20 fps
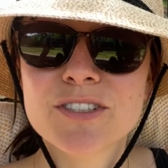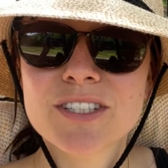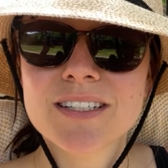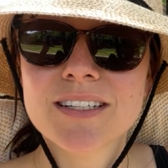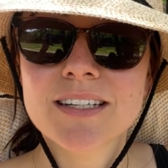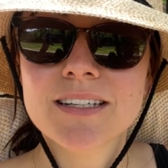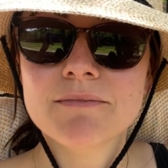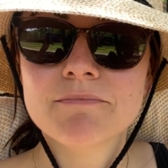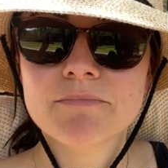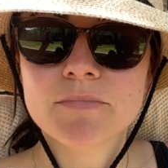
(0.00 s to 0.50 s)
in
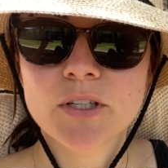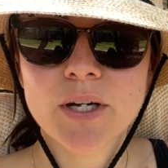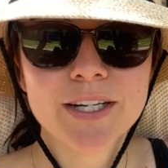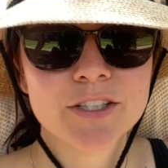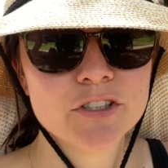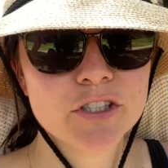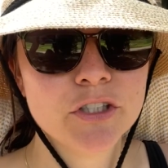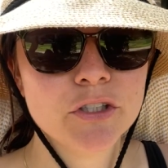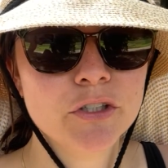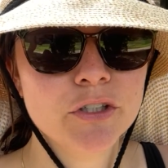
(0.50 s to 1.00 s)
it. You
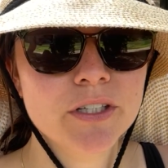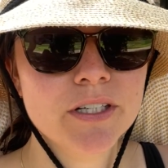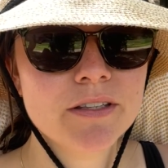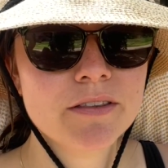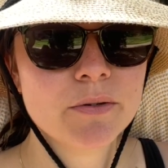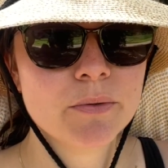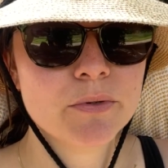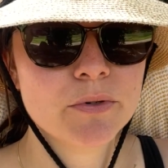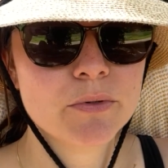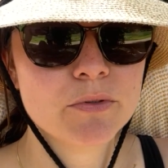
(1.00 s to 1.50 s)
actually couldn't,
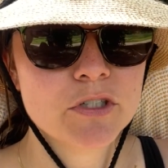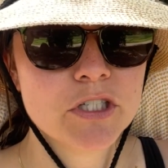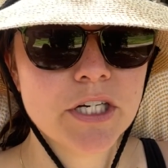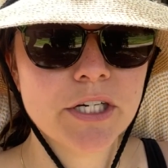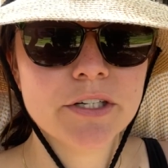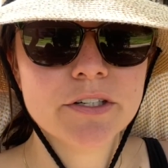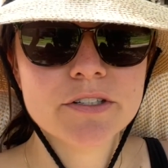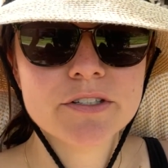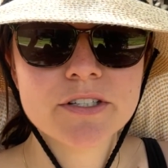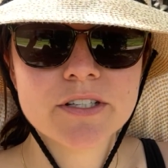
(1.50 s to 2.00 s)
there were no
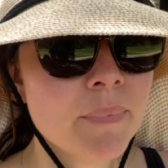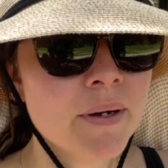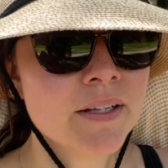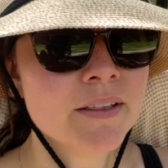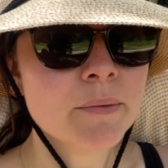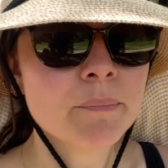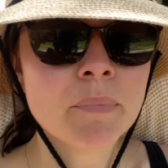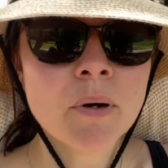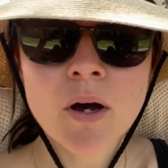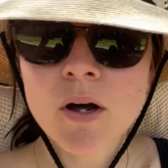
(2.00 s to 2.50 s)
chairs. But
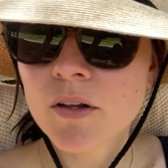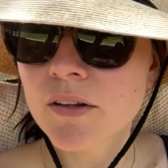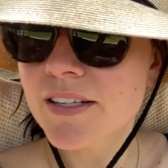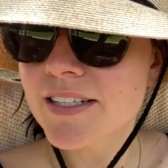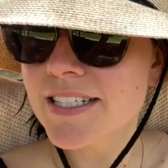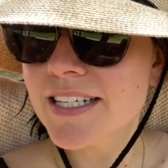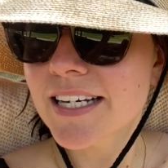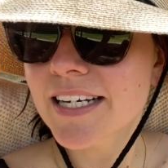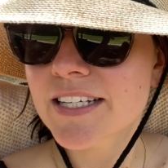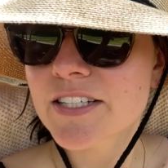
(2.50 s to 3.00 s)
the pollen
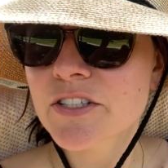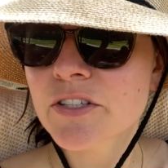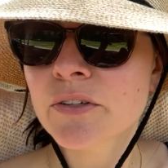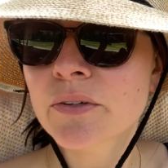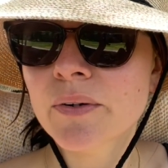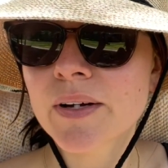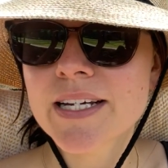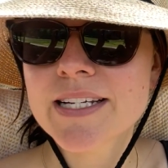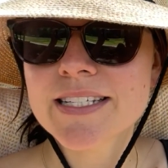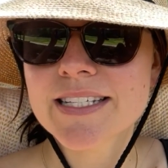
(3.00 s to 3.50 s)
today is
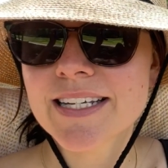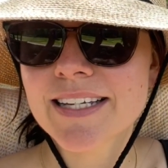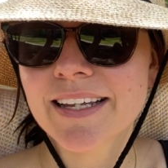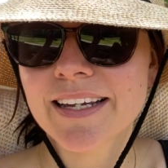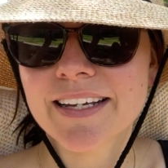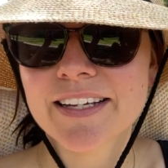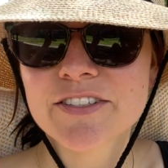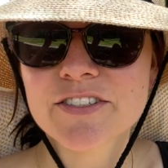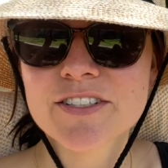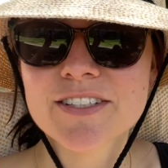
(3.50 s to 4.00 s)
crazy,
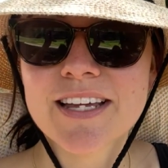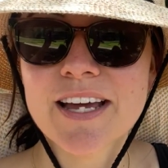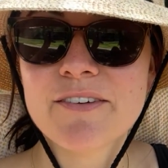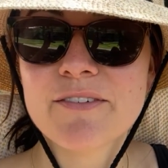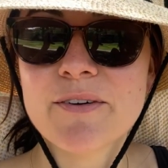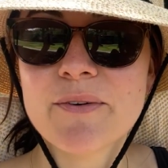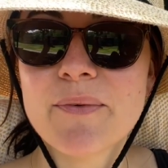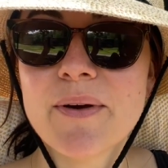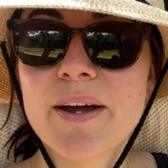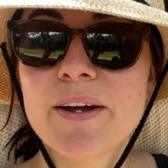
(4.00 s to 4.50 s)
like it's just
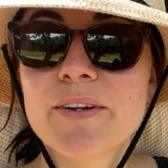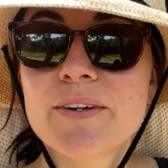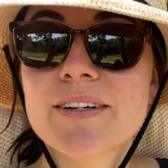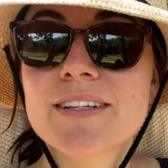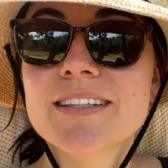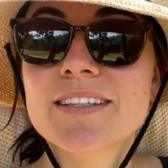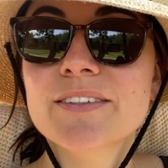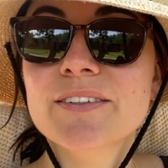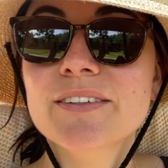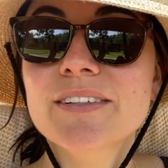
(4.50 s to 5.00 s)
everywhere. You
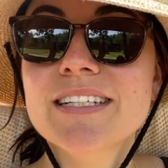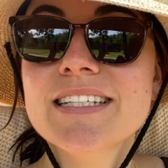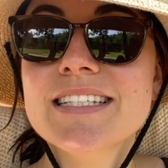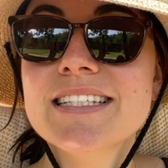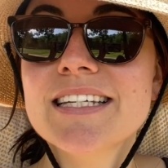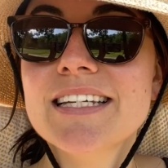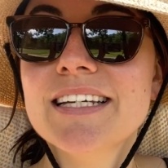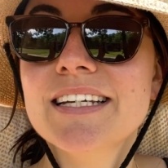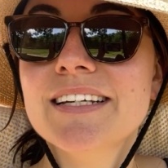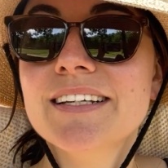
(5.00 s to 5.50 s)
can literally
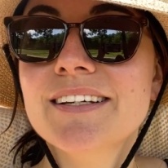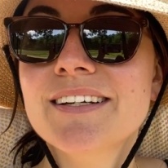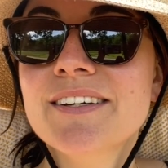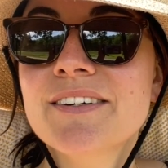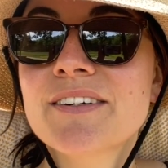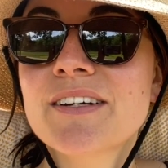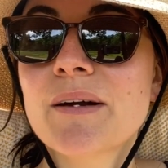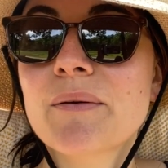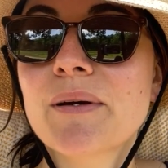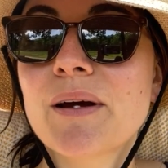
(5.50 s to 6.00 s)
see it
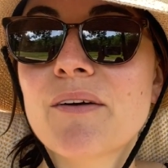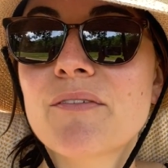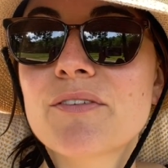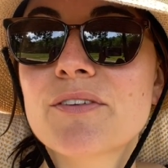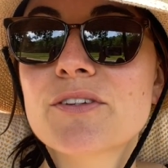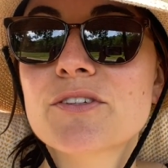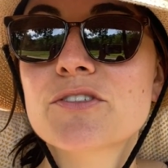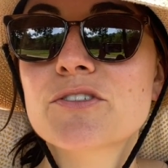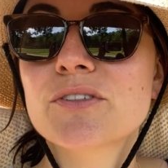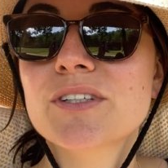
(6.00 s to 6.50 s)
coming off of
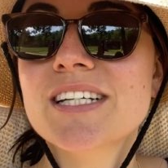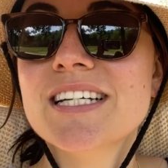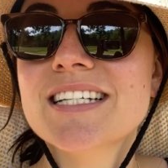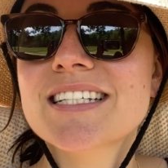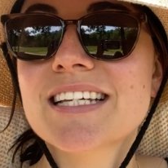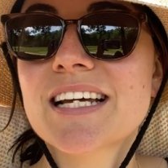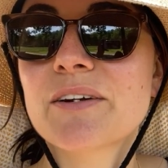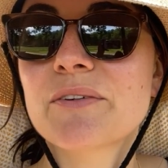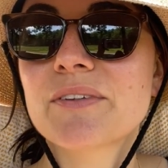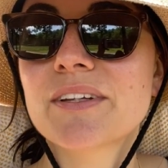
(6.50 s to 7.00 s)
the
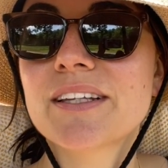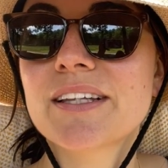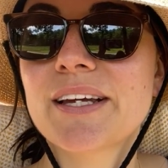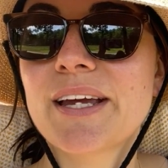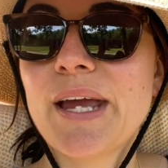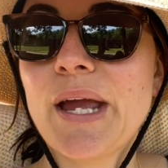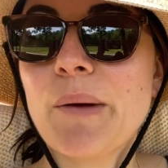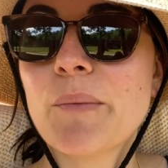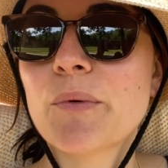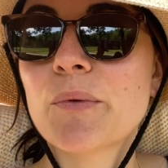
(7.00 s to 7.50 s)
trees. I don't think
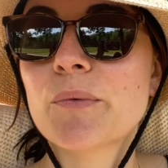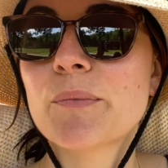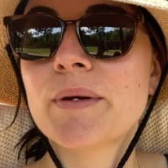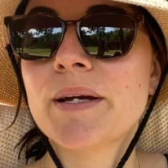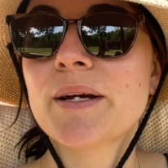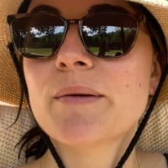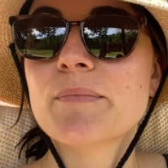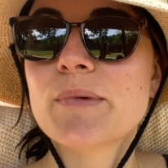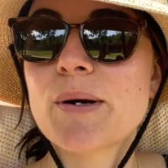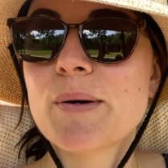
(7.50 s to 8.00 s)
the camera will
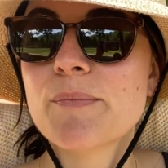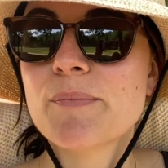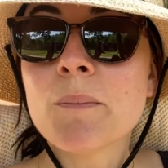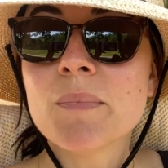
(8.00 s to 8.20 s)
pick them up.